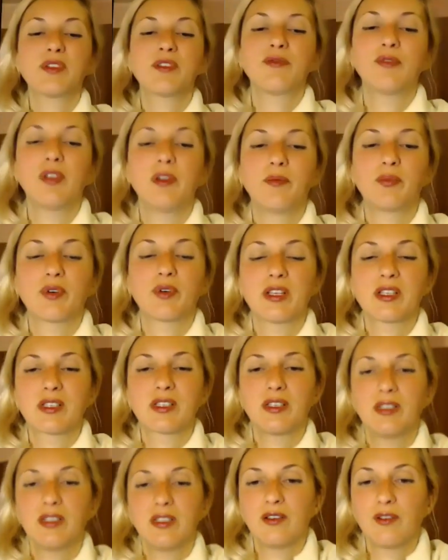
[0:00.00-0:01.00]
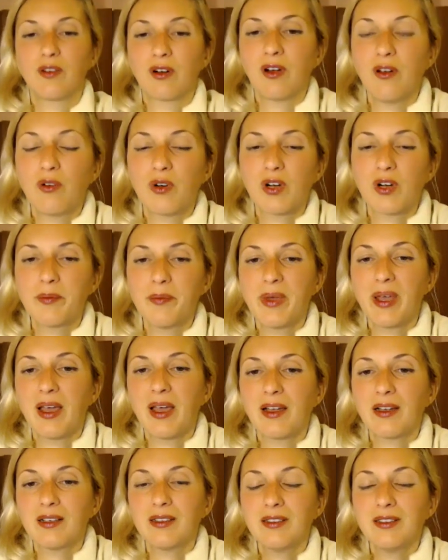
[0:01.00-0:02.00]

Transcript: fully present in our lower back,